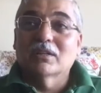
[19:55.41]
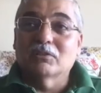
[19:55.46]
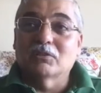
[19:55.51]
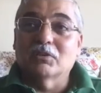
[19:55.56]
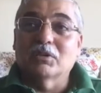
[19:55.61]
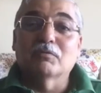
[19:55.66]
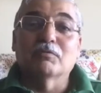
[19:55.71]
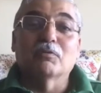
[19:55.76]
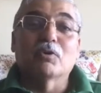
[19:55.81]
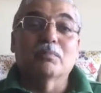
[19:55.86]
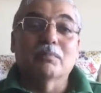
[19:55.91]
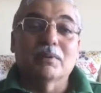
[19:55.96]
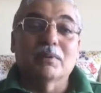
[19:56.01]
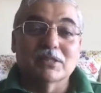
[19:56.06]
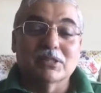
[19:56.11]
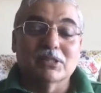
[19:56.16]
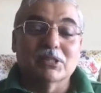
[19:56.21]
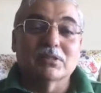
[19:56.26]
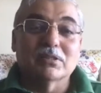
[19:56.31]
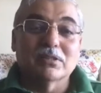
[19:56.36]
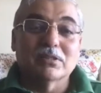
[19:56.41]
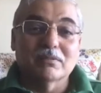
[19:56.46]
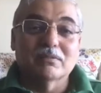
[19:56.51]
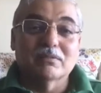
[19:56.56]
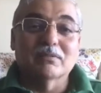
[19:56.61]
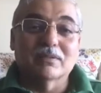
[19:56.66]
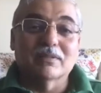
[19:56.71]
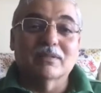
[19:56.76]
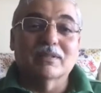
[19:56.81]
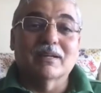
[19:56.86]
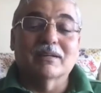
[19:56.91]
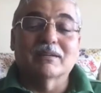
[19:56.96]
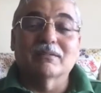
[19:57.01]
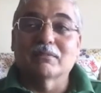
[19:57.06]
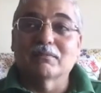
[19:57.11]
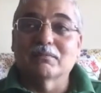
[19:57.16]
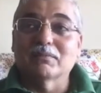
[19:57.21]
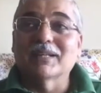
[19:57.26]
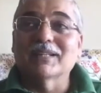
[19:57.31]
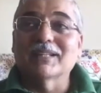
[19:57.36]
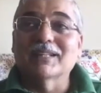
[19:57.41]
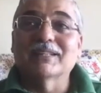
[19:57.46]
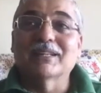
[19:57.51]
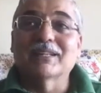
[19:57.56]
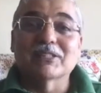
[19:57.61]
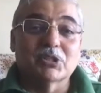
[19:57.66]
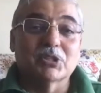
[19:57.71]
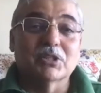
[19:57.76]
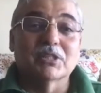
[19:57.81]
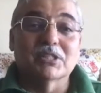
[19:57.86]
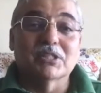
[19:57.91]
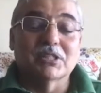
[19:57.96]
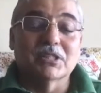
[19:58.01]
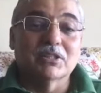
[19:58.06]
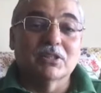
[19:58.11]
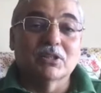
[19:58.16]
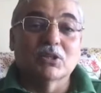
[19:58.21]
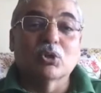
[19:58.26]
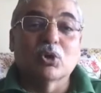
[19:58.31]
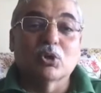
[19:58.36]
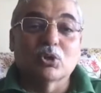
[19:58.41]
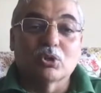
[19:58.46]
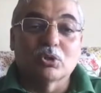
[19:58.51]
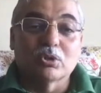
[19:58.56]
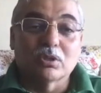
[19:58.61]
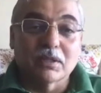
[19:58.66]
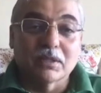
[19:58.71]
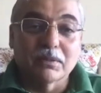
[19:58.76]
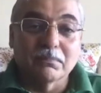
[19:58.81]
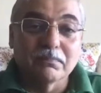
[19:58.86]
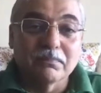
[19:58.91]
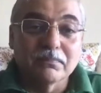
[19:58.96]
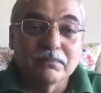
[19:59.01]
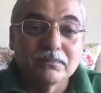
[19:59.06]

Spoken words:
3-4 months that the industry has seen in a long time.